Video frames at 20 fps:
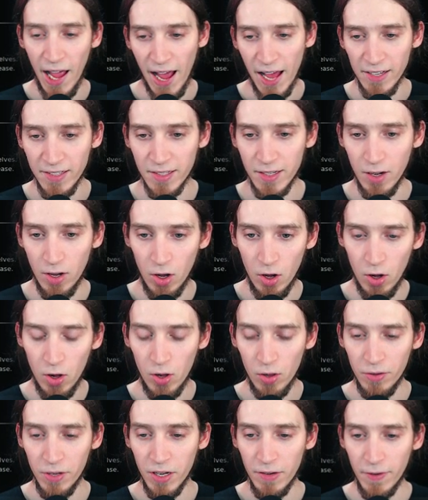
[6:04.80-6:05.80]
ask
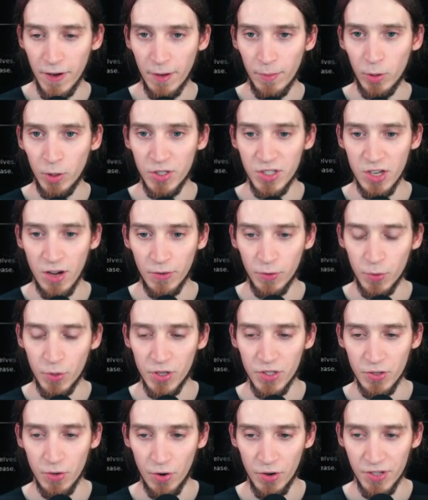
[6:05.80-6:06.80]
all the available
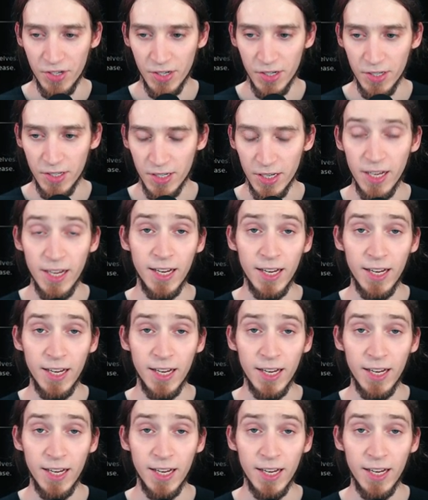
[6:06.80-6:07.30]
software sources,